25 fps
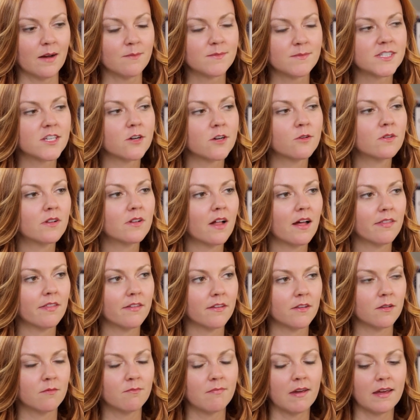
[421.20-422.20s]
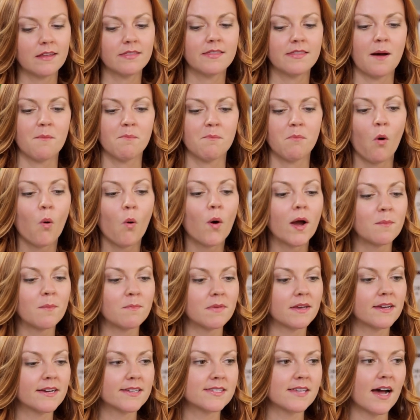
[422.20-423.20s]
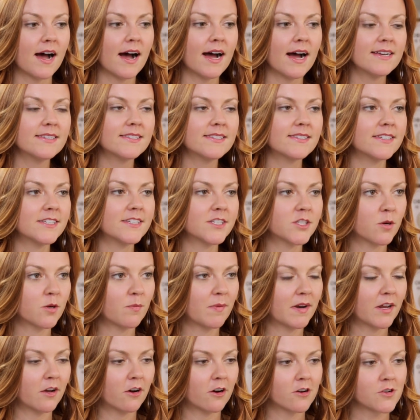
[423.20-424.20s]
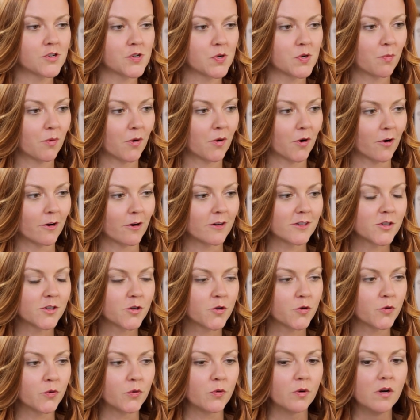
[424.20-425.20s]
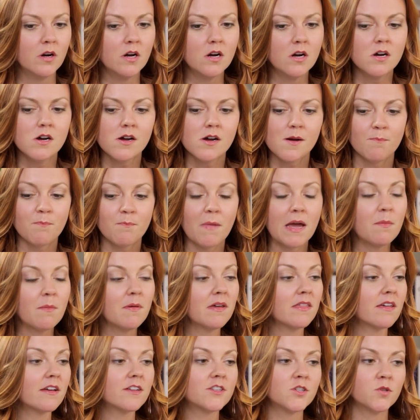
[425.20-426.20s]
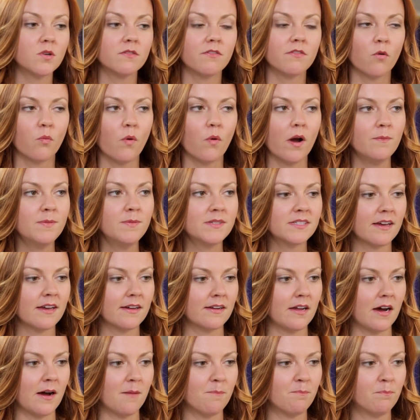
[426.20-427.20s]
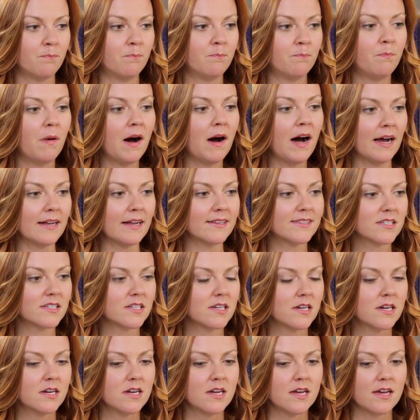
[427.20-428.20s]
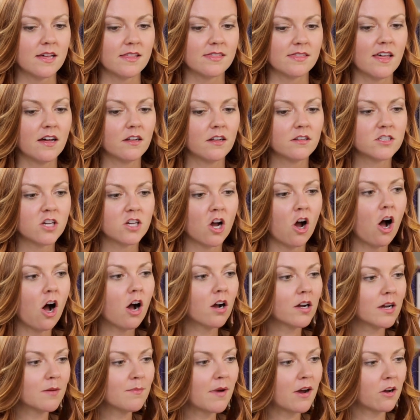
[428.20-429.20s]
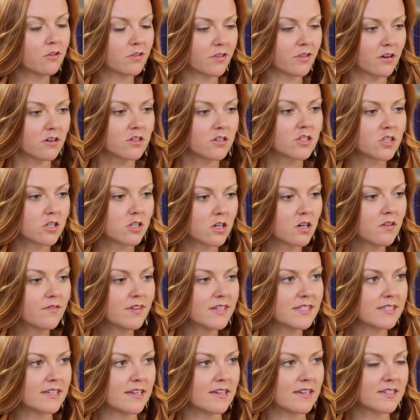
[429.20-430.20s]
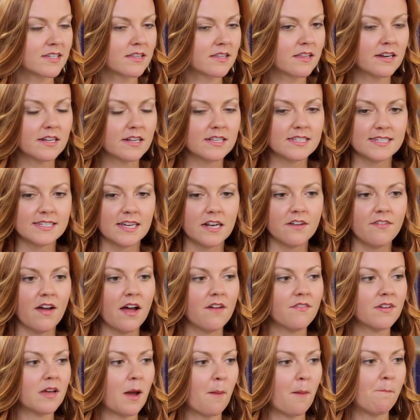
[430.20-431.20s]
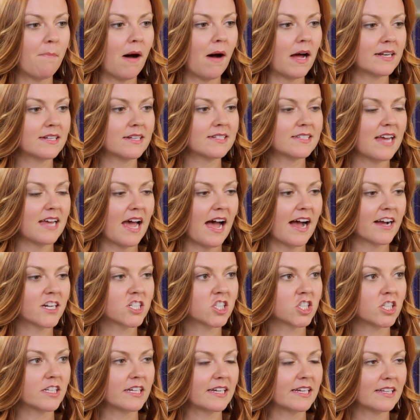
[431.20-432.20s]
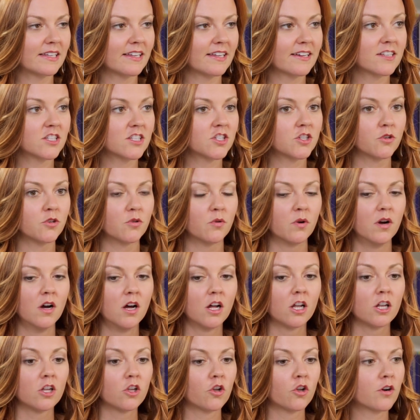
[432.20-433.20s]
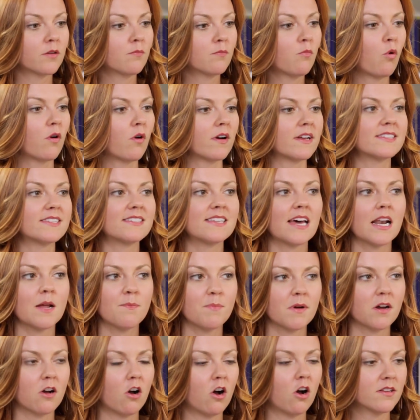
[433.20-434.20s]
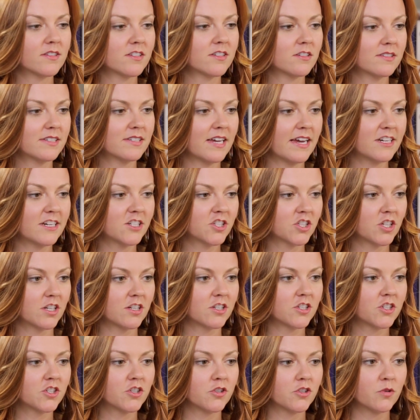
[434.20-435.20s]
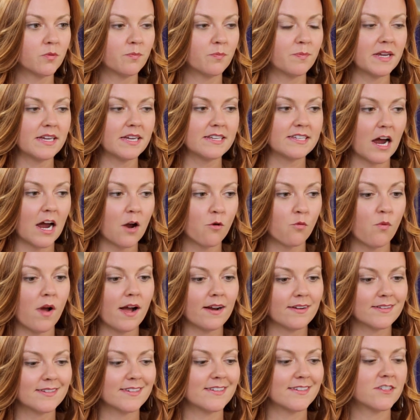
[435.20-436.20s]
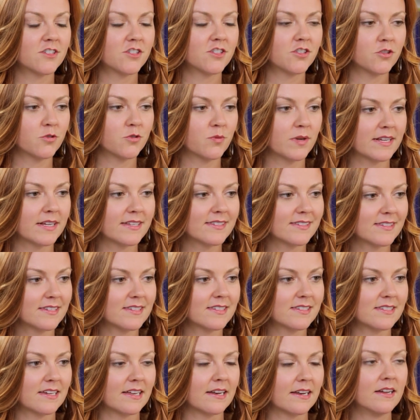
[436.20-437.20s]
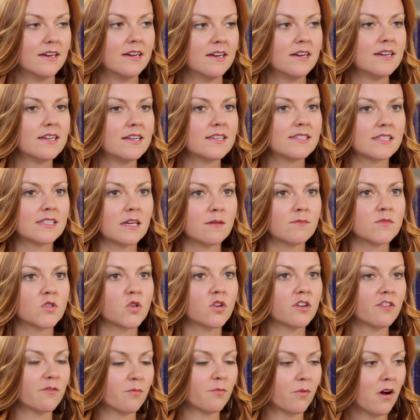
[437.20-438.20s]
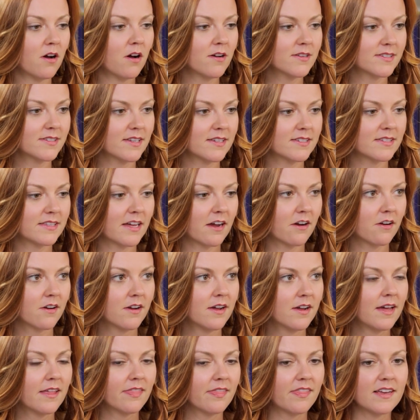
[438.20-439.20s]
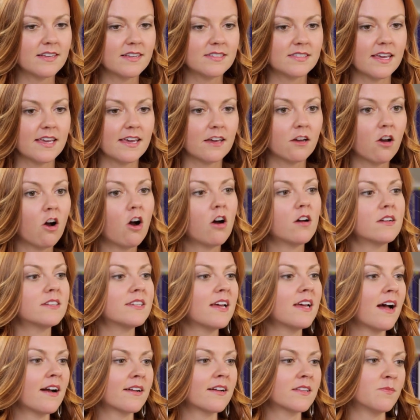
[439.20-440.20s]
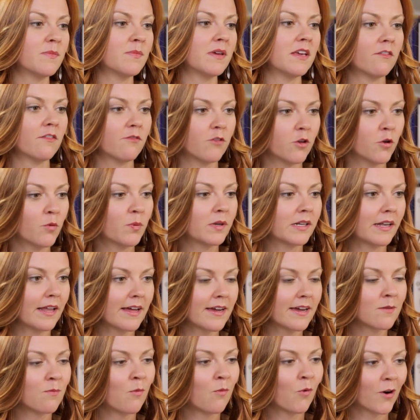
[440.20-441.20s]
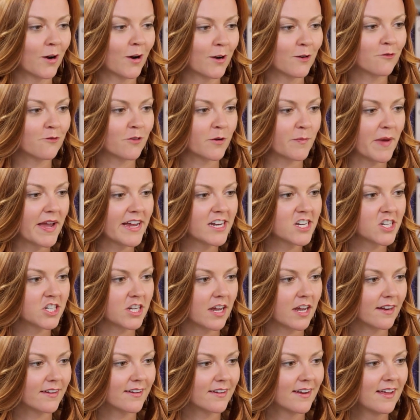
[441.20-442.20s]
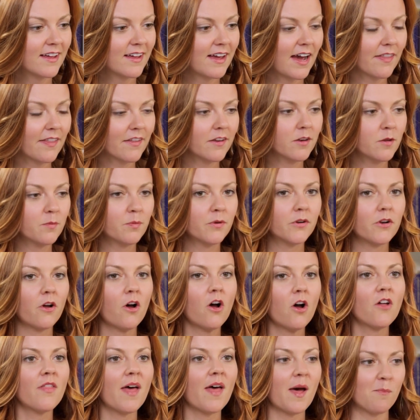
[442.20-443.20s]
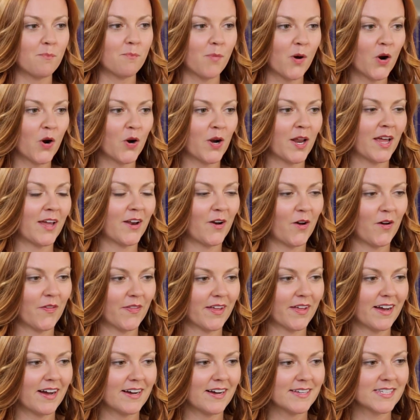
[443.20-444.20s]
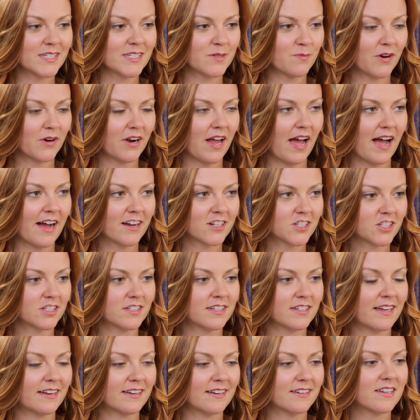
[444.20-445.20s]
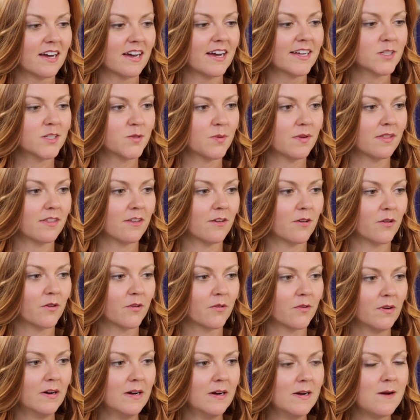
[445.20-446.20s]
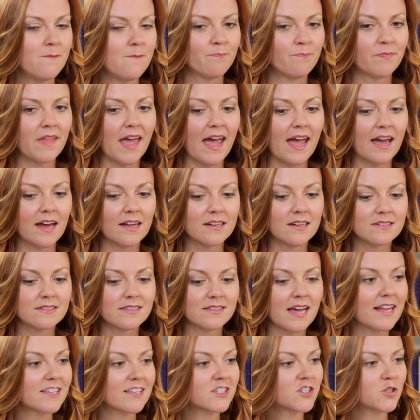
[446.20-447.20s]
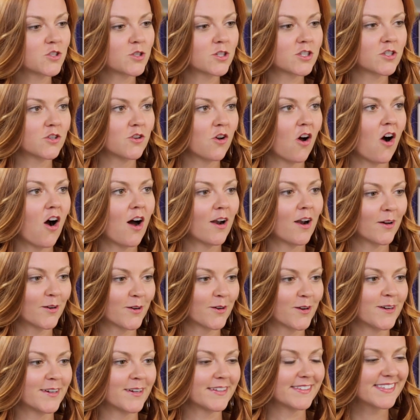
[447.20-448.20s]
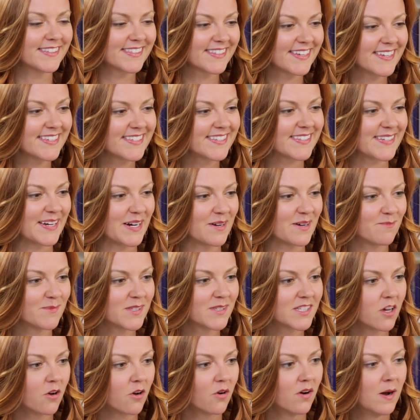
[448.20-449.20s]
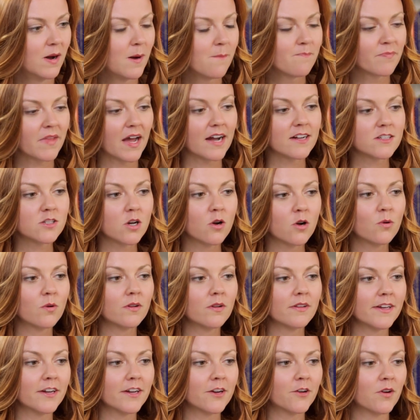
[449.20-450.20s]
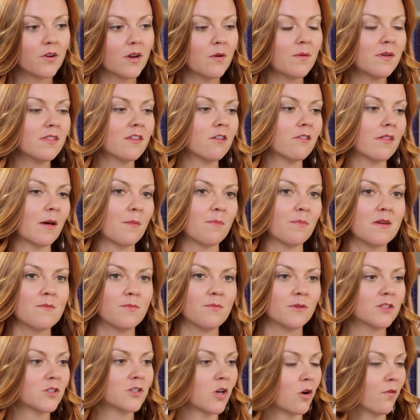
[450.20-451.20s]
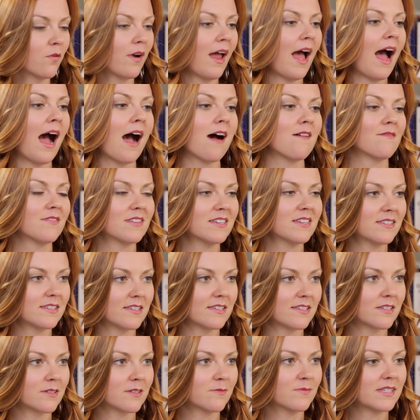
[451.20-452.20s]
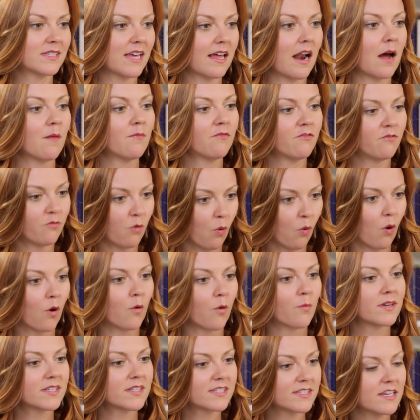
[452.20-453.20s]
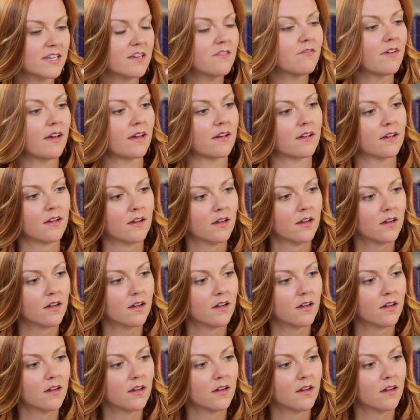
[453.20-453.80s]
I'm so glad that you made that point, because I see so many entrepreneurs who maybe they do have a website up, but they'll talk about their services. And then instead of having a button to actually click to learn more, to set up a consultation, to be directed to an assistant, some sort of process there, they say, contact me if you would like more information. And then you put all that burden on the customer to actually get in touch with you. And that's just not a good system. So I totally agree with you that people don't have the system set up for receiving.